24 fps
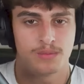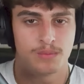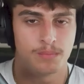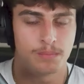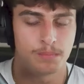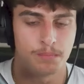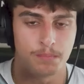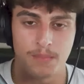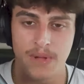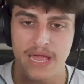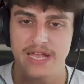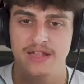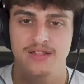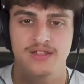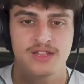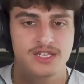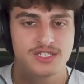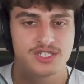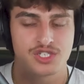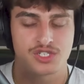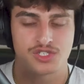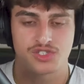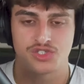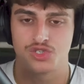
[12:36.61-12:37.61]
mainly
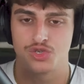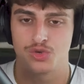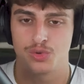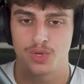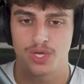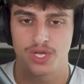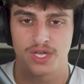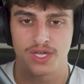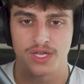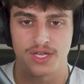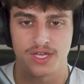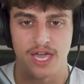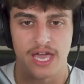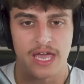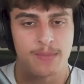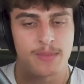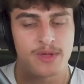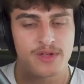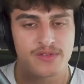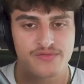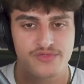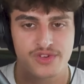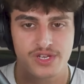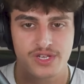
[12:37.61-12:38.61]
just doing
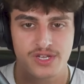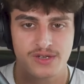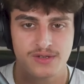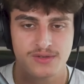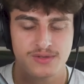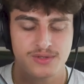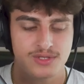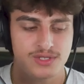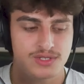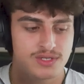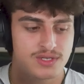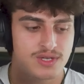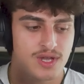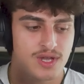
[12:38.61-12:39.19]
gaming videos,